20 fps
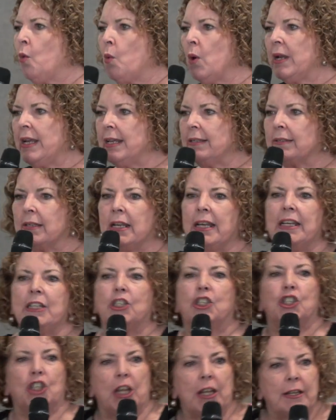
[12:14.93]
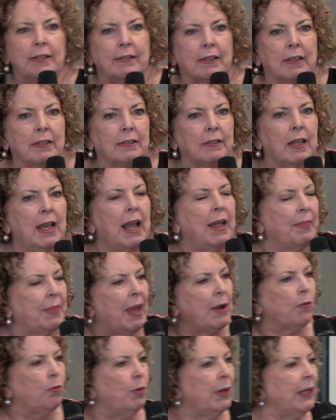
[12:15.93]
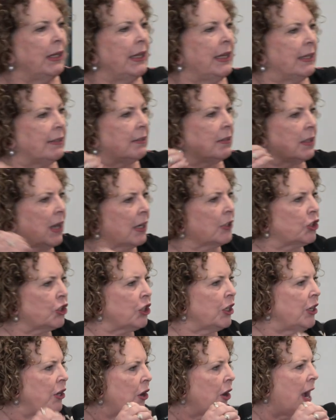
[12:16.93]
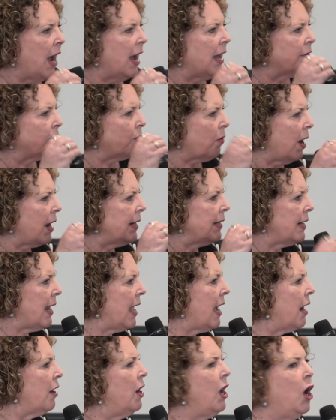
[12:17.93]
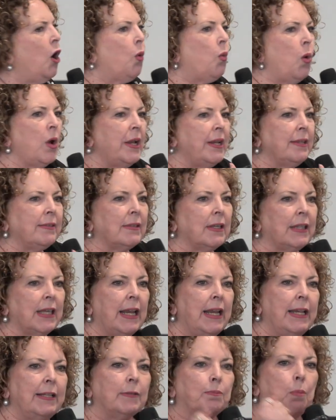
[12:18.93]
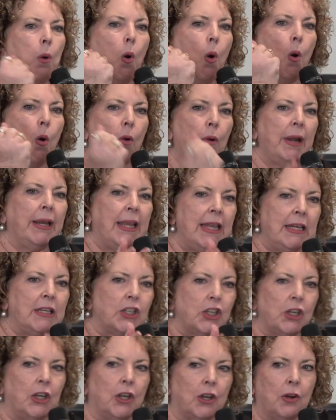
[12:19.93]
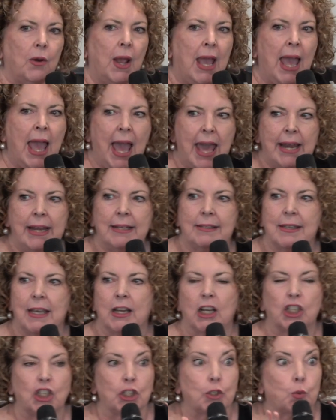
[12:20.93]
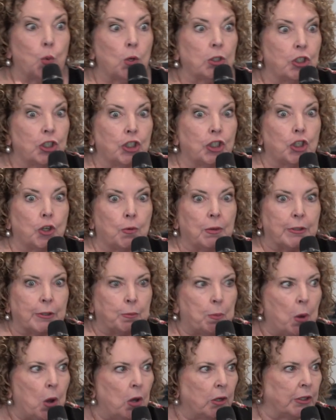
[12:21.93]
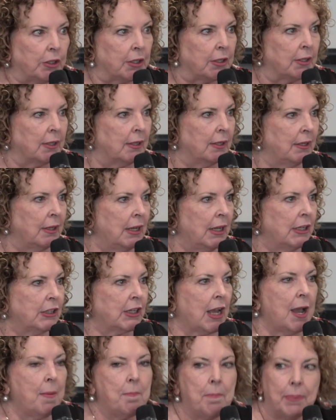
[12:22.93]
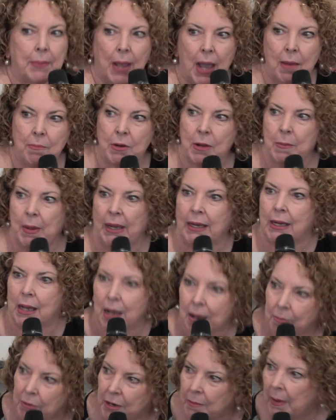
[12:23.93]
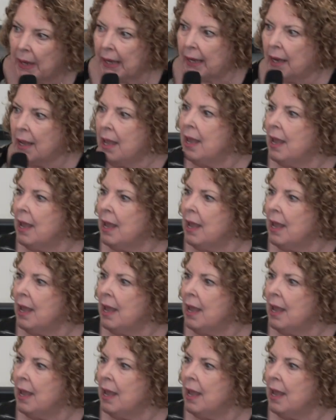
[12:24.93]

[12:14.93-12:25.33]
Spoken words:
What is it in Jesus that really is touching your heart right now? What is it that he's pouring into you and he's saying, I just want you to respond. Come to me, come to me,